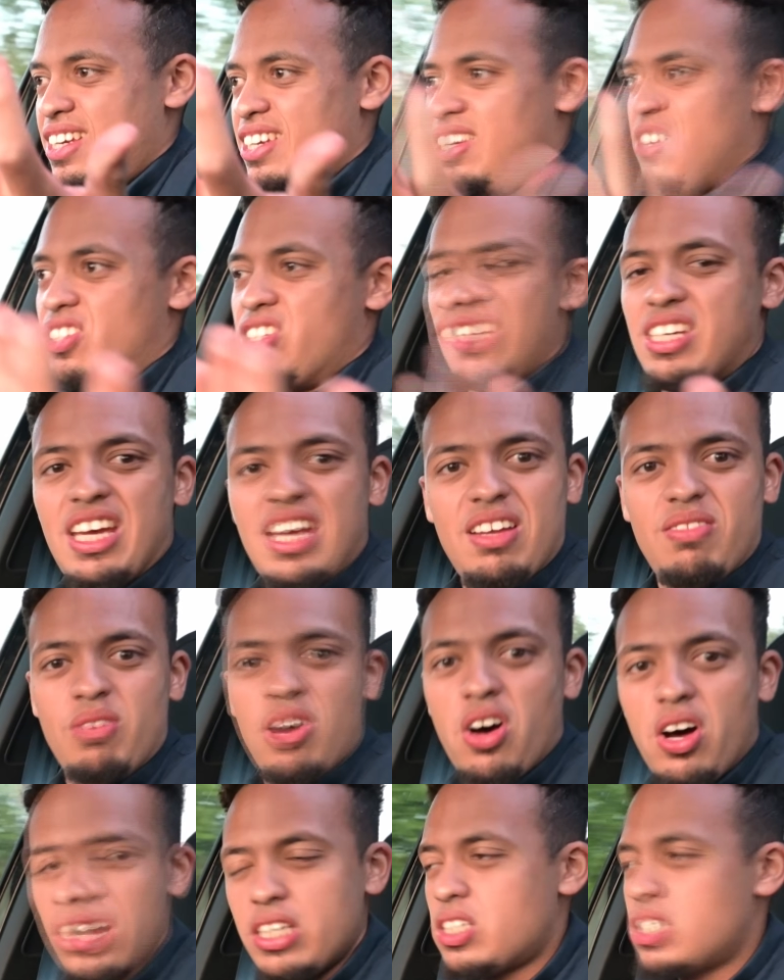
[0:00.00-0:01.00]
you sit
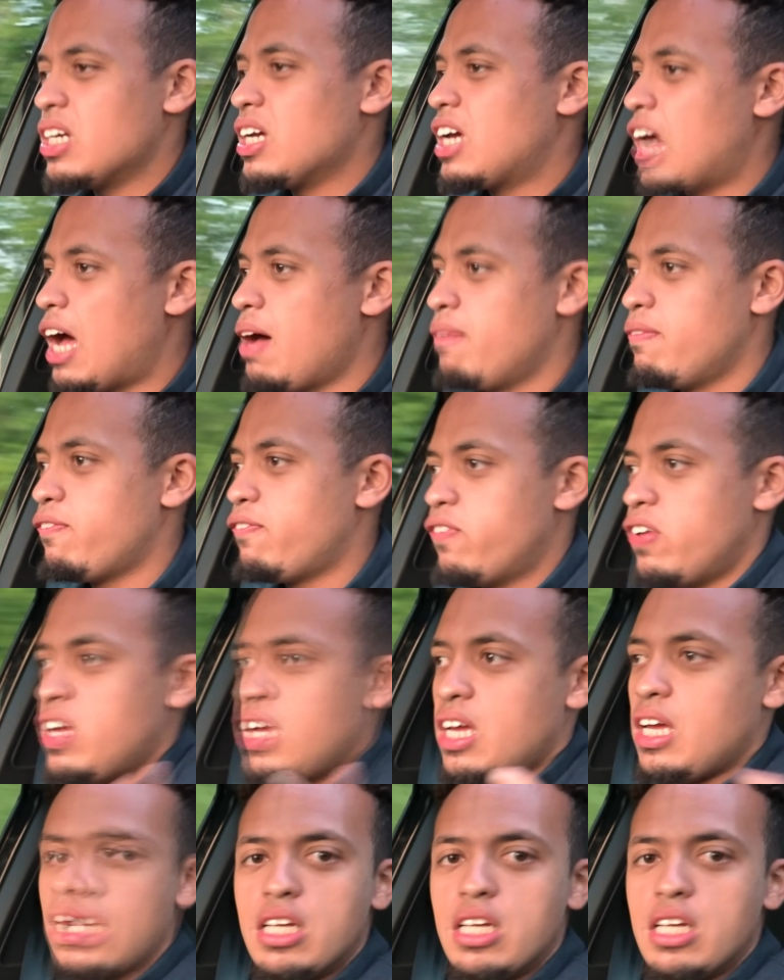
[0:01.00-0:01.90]
nice and comfy,